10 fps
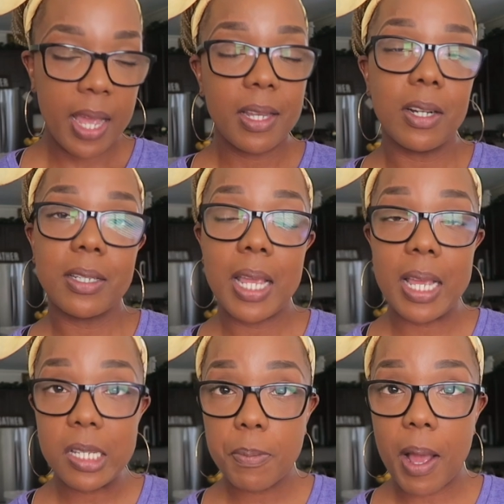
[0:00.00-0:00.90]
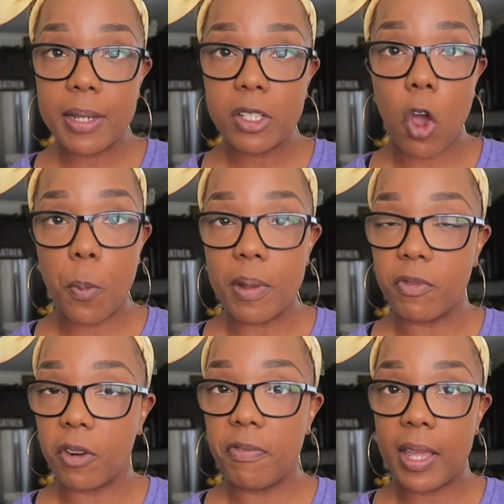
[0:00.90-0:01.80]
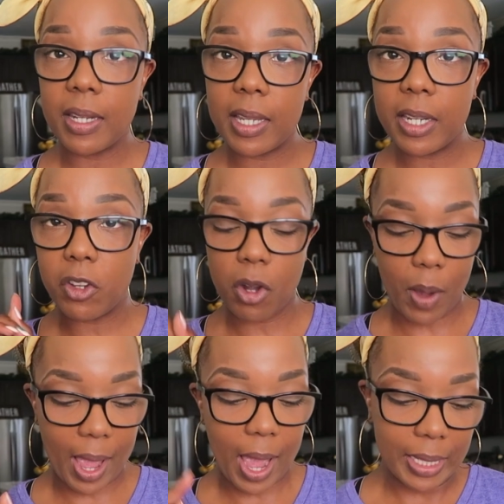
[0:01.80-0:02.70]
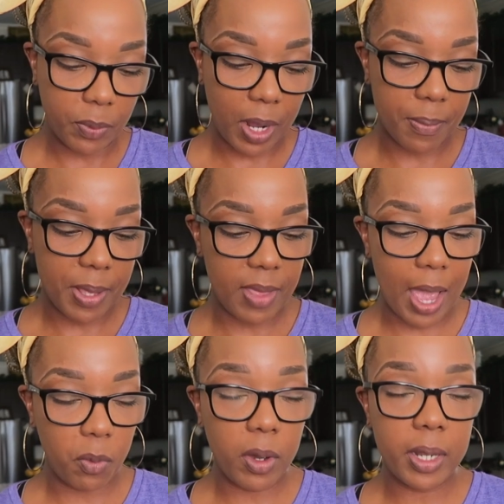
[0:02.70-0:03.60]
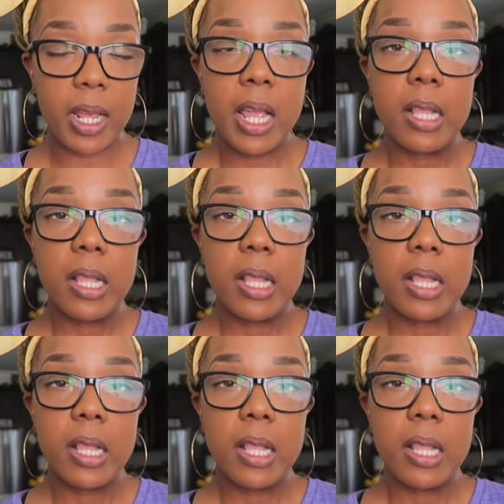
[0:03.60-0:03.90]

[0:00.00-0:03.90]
there are 10 spots open for Finland. You know I highly recommend that one.